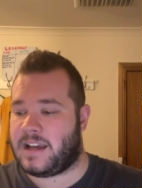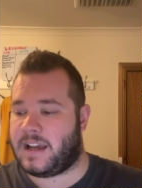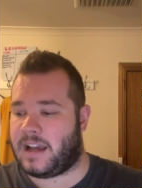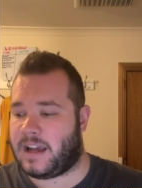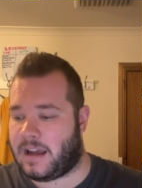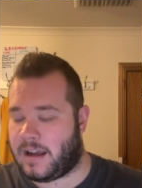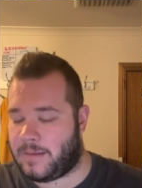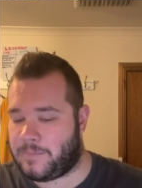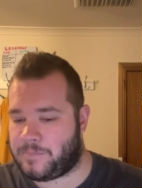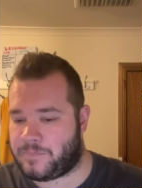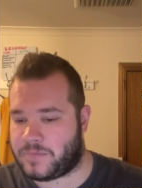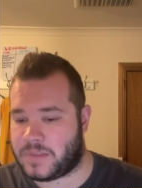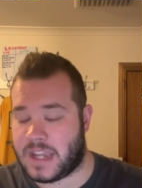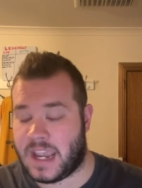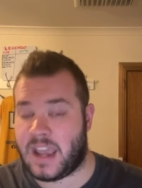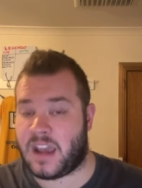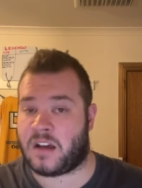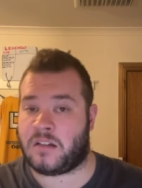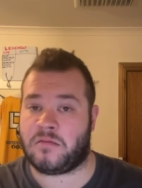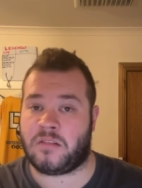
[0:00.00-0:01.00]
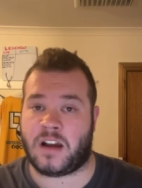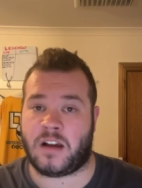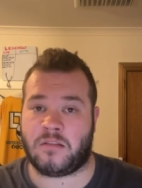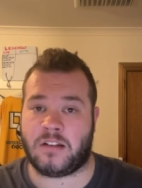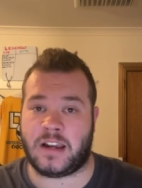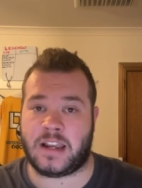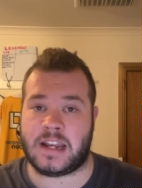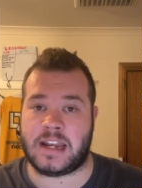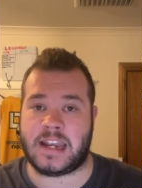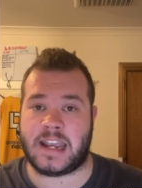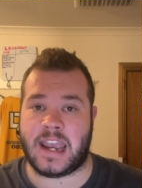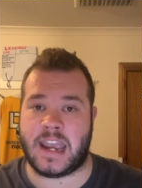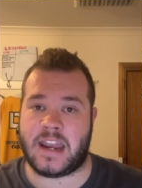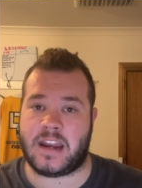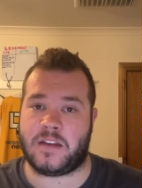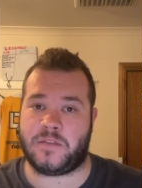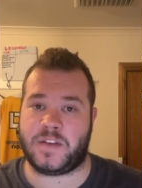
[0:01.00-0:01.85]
Yeah, I reckon he can.